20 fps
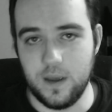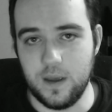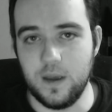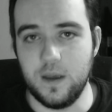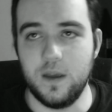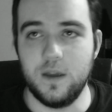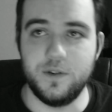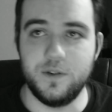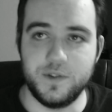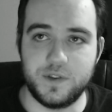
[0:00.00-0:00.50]

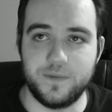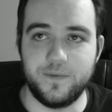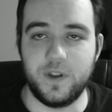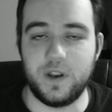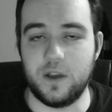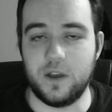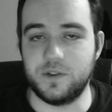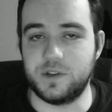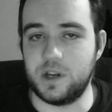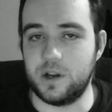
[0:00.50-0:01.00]
do some
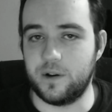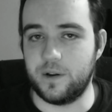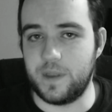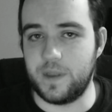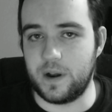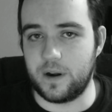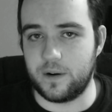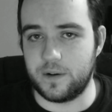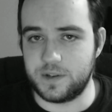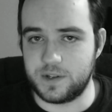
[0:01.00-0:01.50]
videos here and
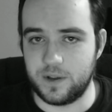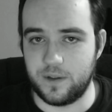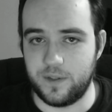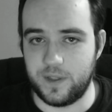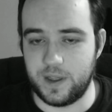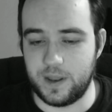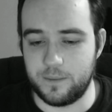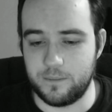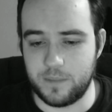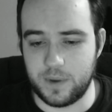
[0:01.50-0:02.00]
there until
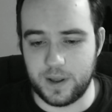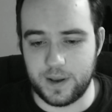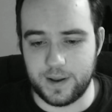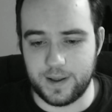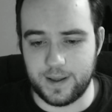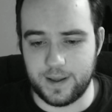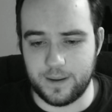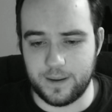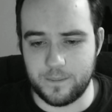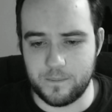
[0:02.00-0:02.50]
then. But
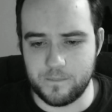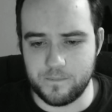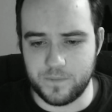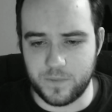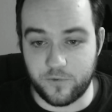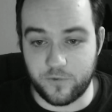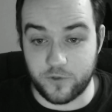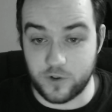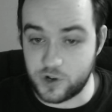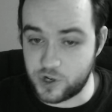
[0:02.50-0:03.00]
um,
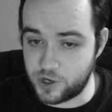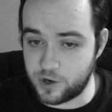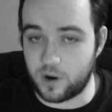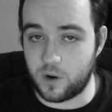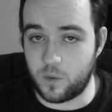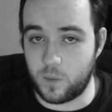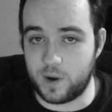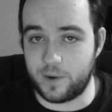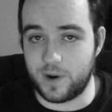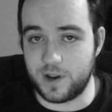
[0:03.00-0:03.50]
for sure,
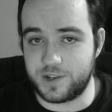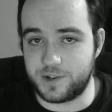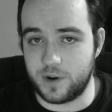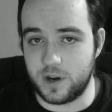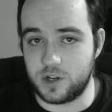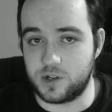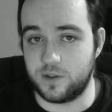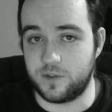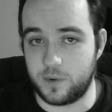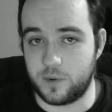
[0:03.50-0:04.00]
when
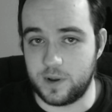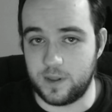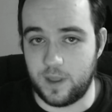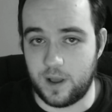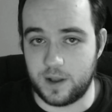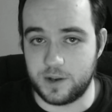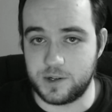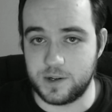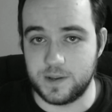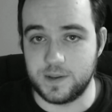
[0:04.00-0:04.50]
restoration three
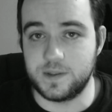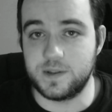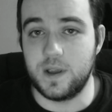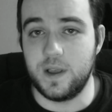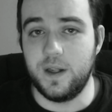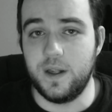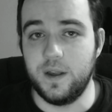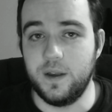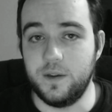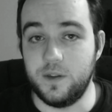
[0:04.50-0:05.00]
launches,
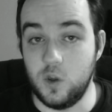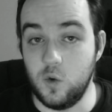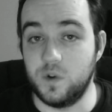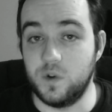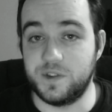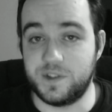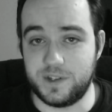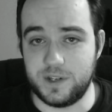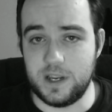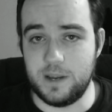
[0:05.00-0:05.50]
you will
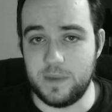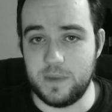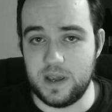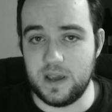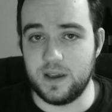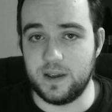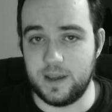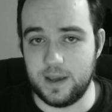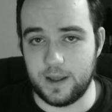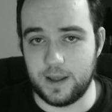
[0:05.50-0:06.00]
see me
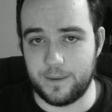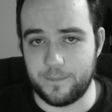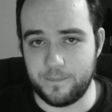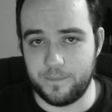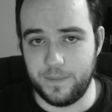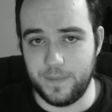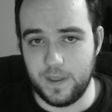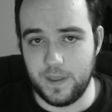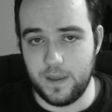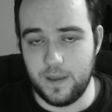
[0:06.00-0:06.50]
again.
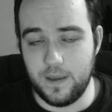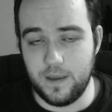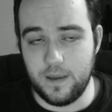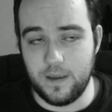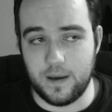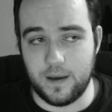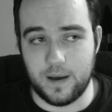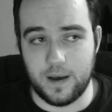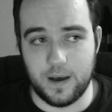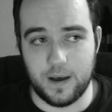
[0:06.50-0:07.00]

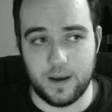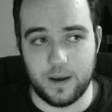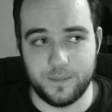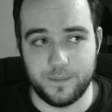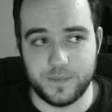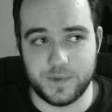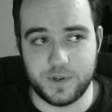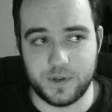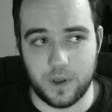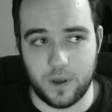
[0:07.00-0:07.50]
Um,
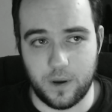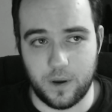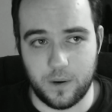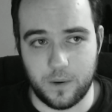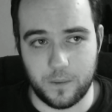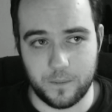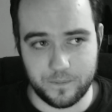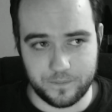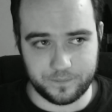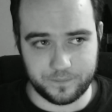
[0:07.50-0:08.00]

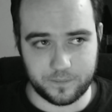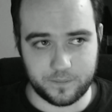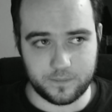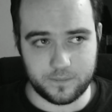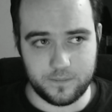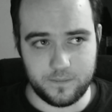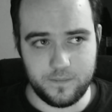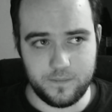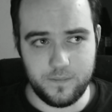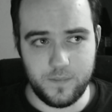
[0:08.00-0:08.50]
so
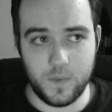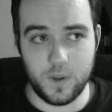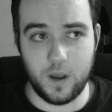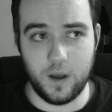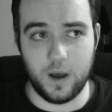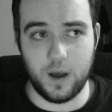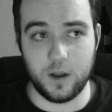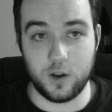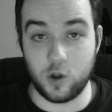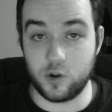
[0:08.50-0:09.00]

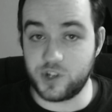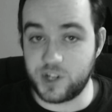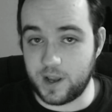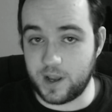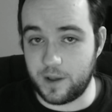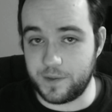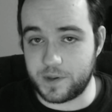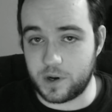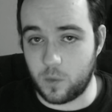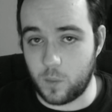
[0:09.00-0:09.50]
uh, go check
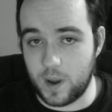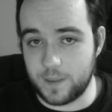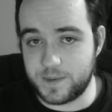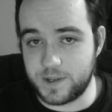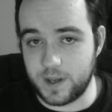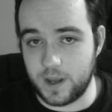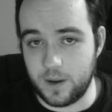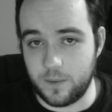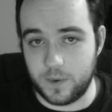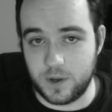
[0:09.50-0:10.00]
out their
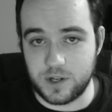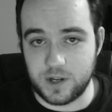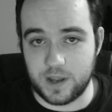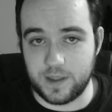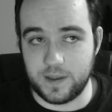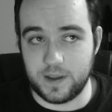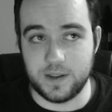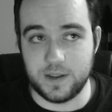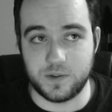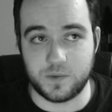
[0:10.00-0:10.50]
website, which I
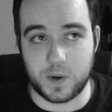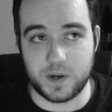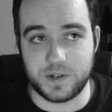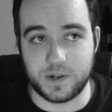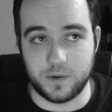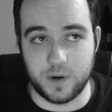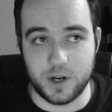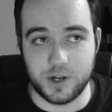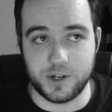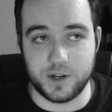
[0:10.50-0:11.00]
think is
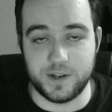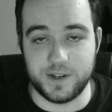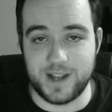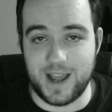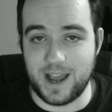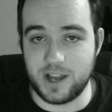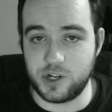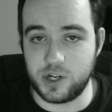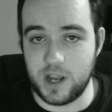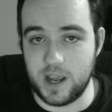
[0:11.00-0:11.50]

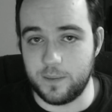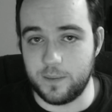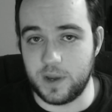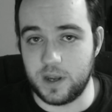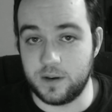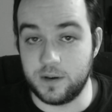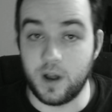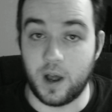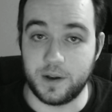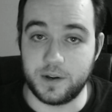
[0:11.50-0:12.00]

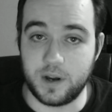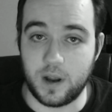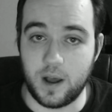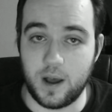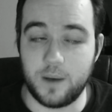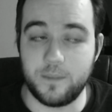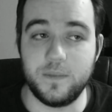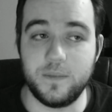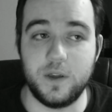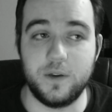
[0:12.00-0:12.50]

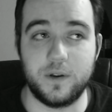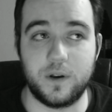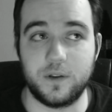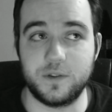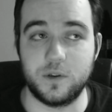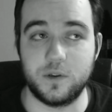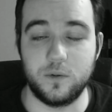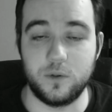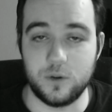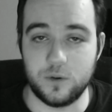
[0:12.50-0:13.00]
restoration-gaming.com. You can
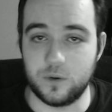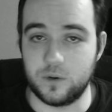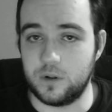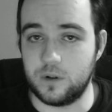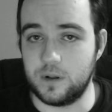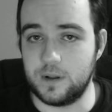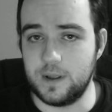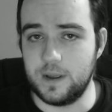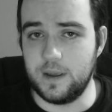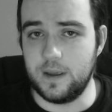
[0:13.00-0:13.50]
also
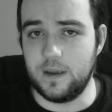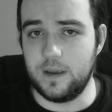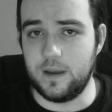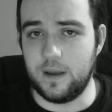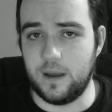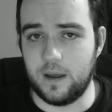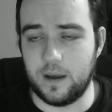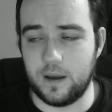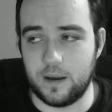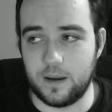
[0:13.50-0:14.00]
Google
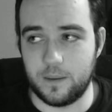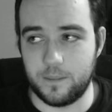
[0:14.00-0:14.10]
um,